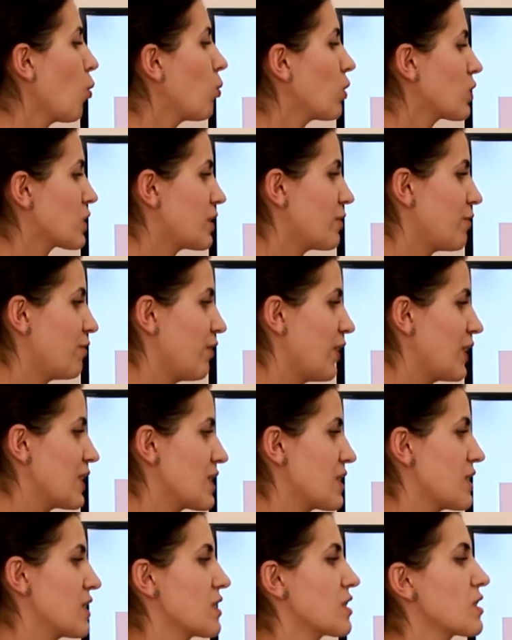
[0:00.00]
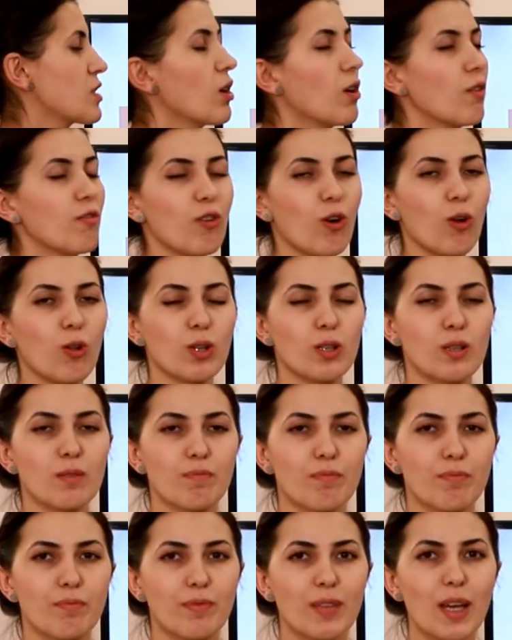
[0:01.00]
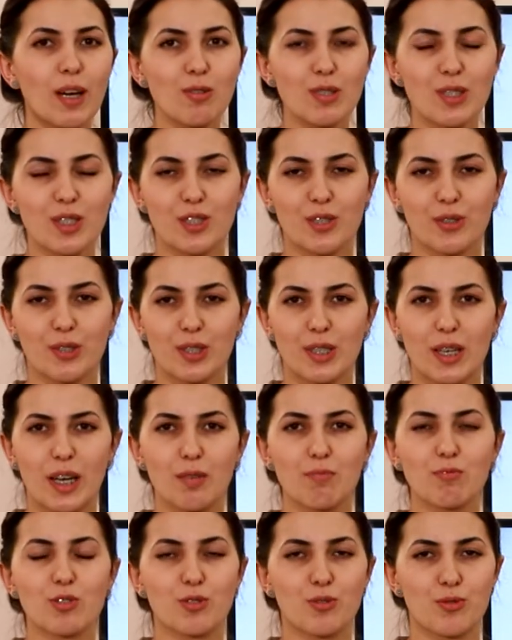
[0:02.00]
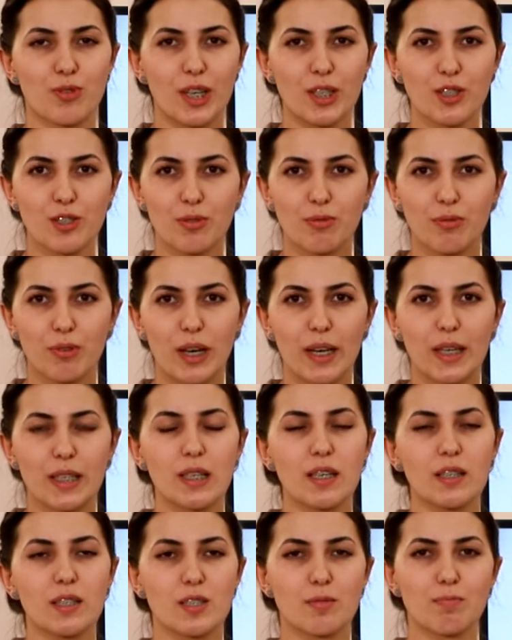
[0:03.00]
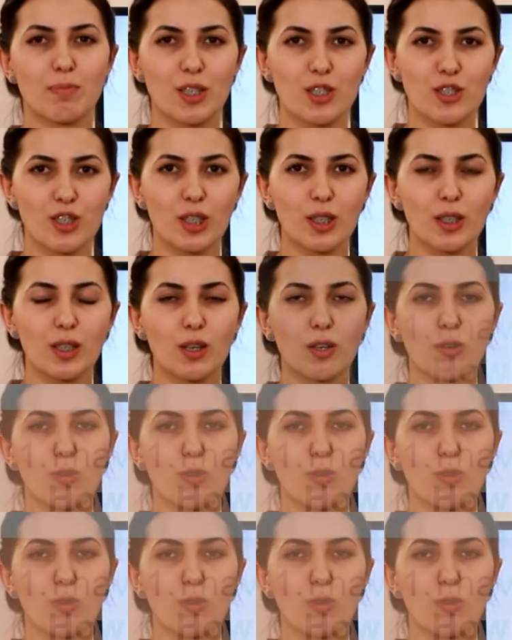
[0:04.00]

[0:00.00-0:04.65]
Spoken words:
was the fastest of all. Now it's your time to try to write the special